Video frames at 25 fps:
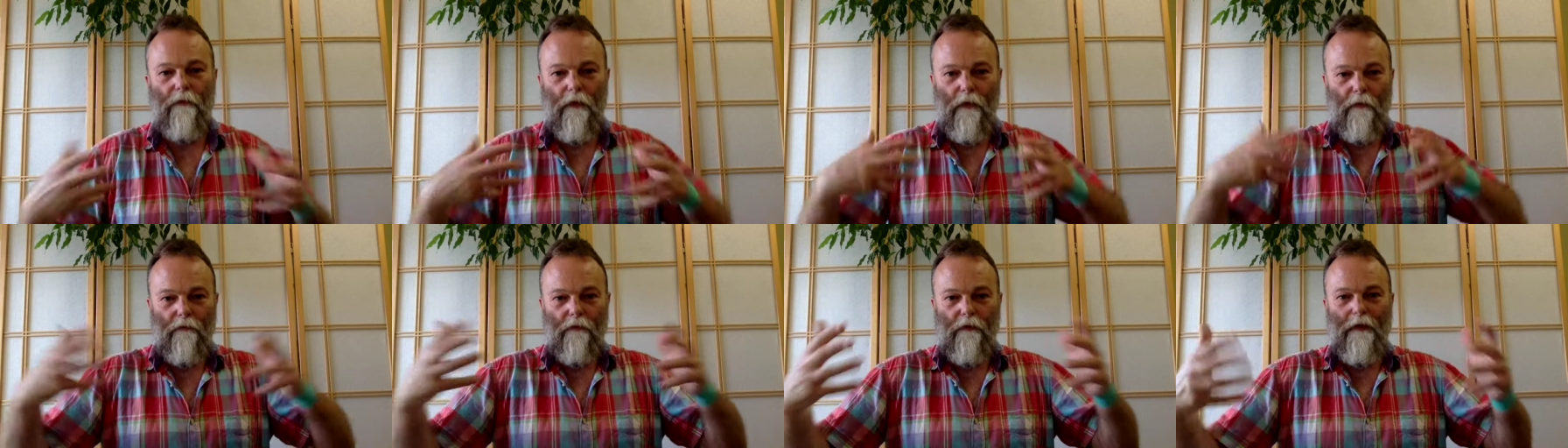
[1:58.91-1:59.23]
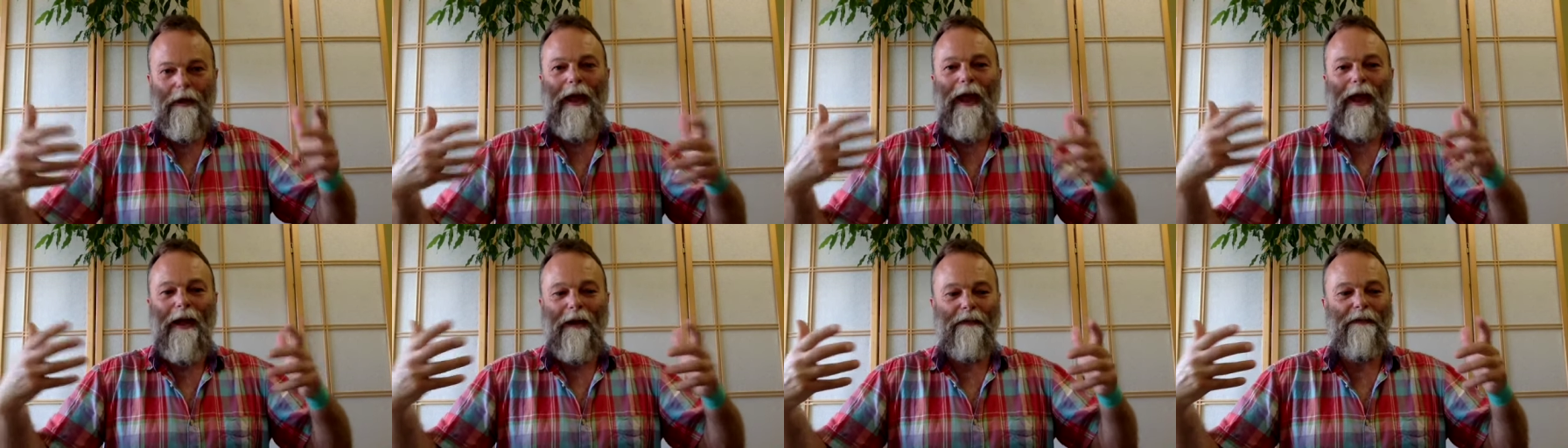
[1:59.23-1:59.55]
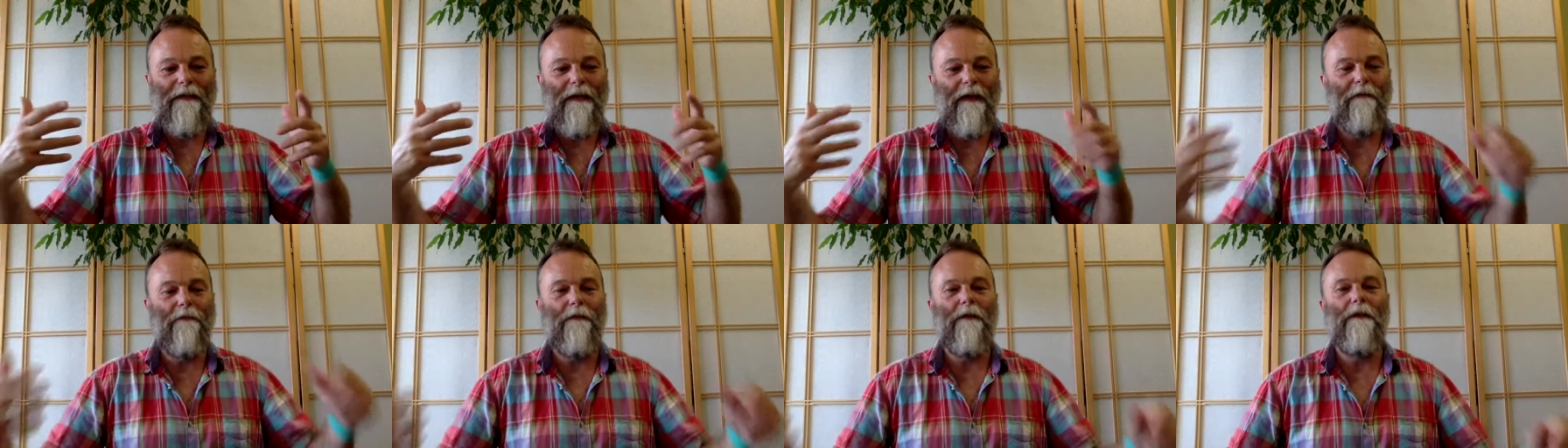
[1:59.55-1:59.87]

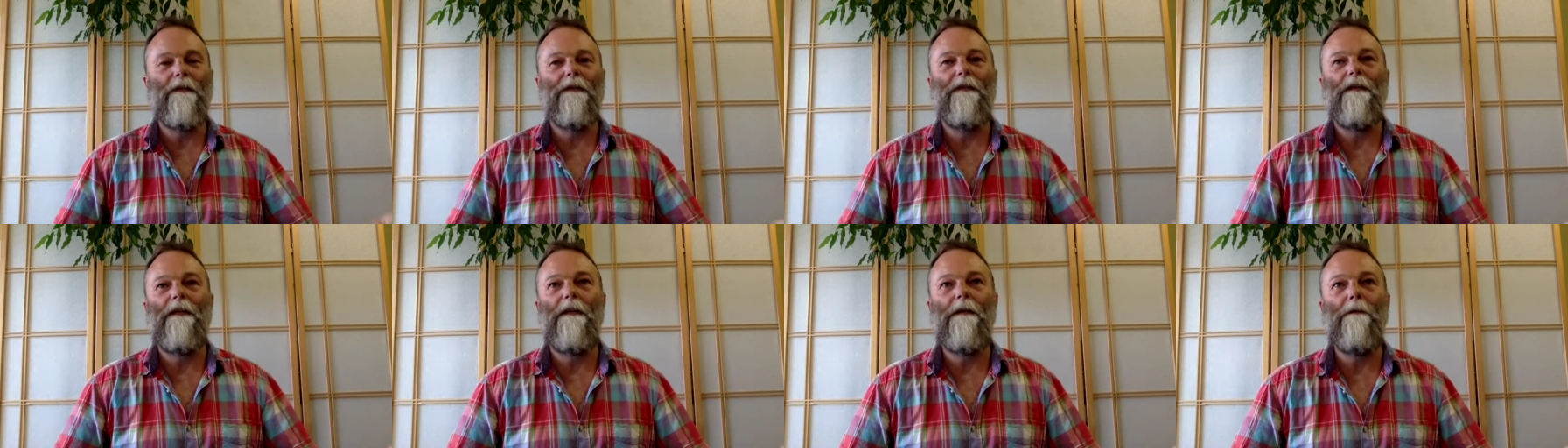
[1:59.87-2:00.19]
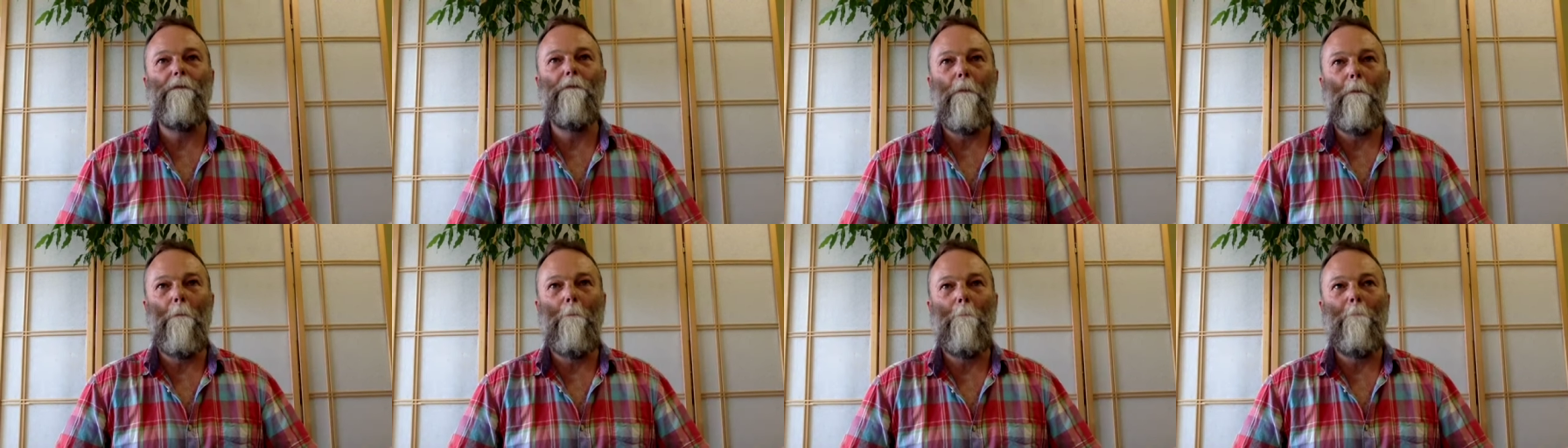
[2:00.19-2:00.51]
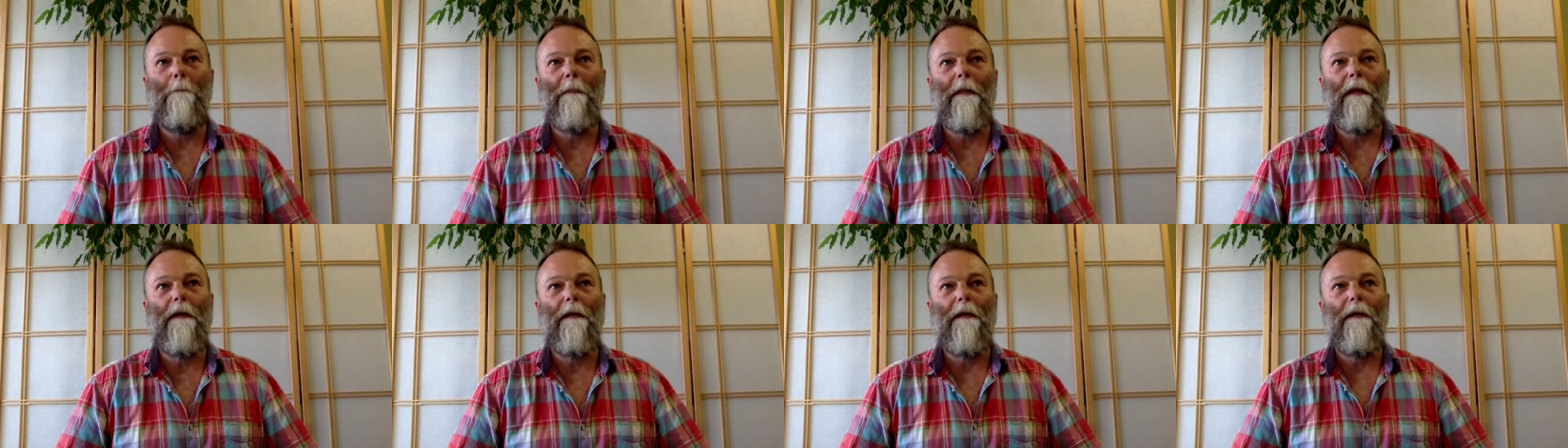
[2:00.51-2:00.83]
reactivity
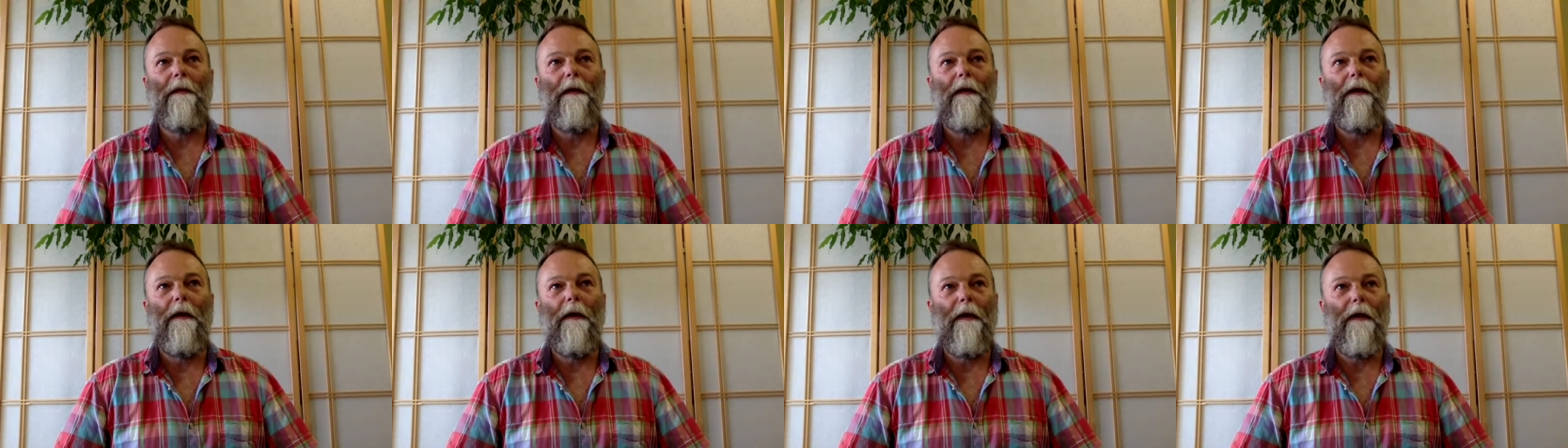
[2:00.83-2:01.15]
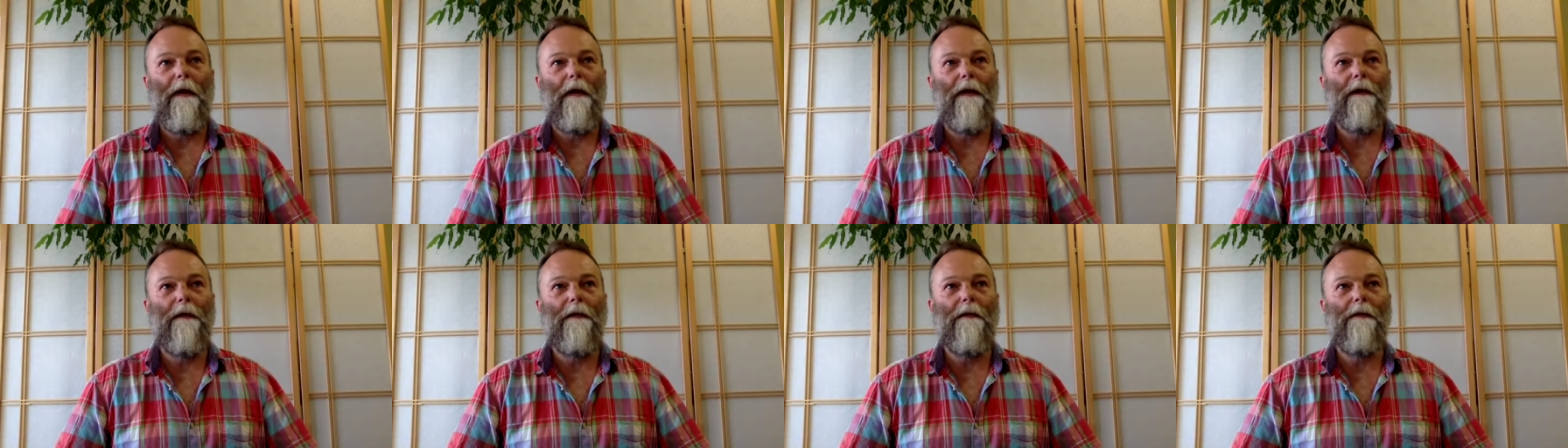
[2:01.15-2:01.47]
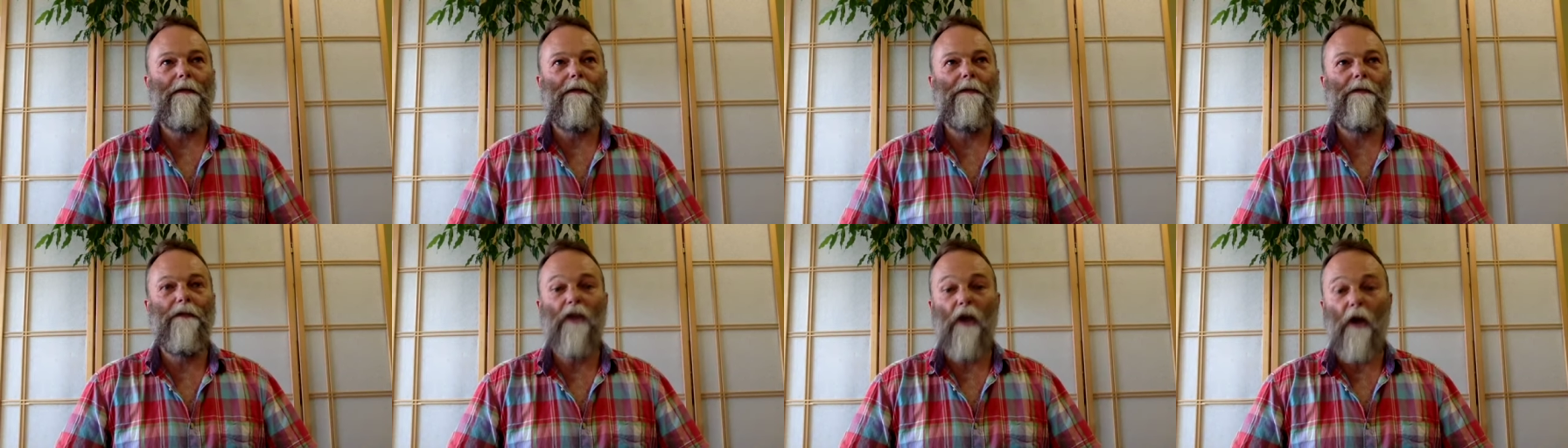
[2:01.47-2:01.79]

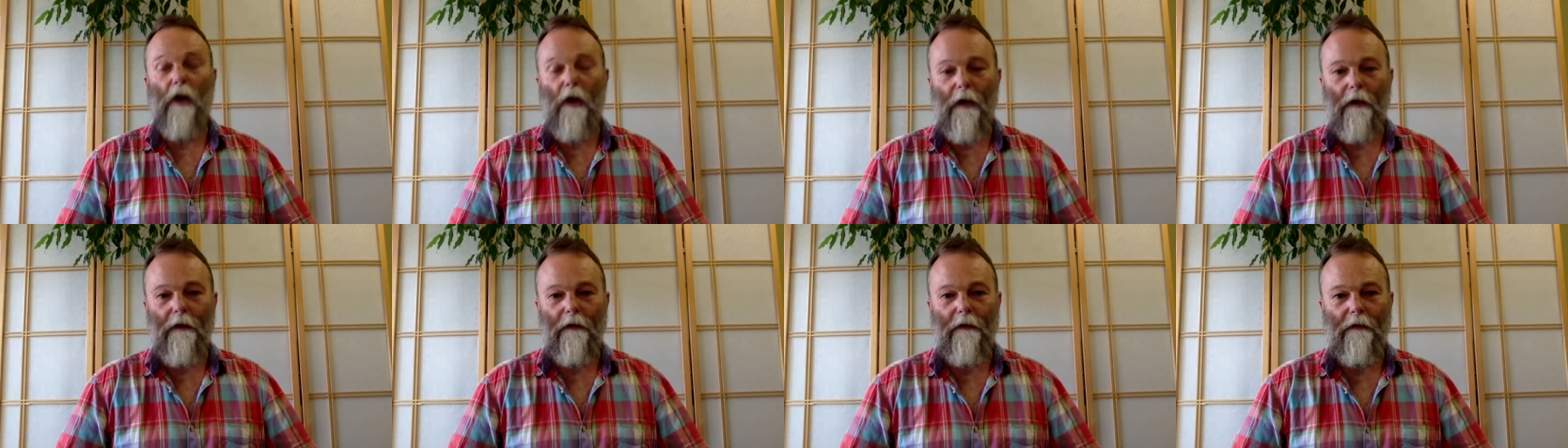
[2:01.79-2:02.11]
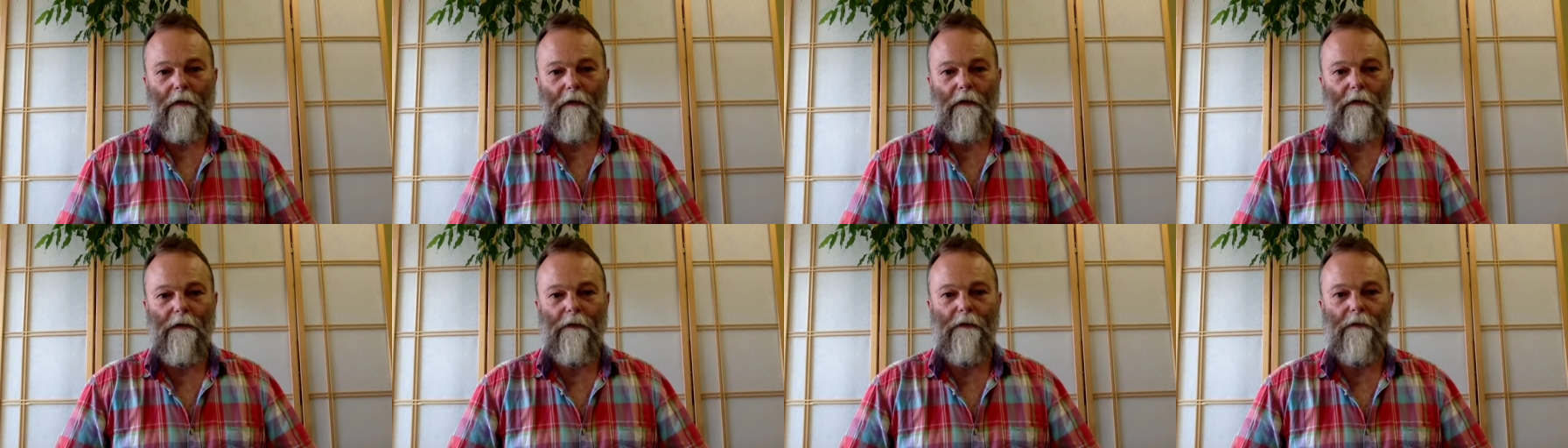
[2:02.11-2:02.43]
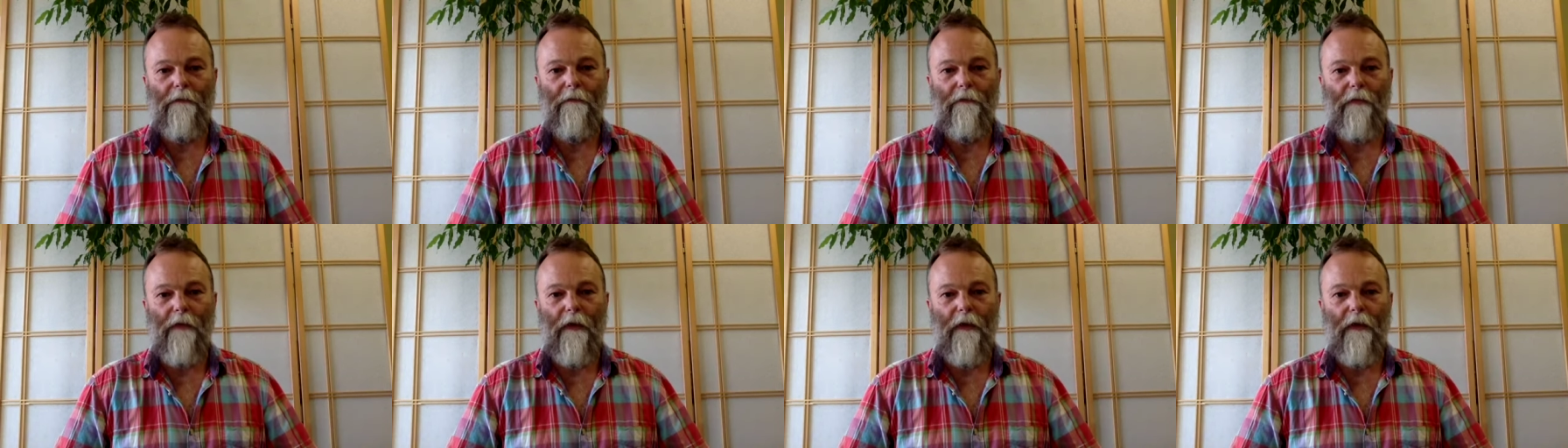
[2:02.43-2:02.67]
is tiredness,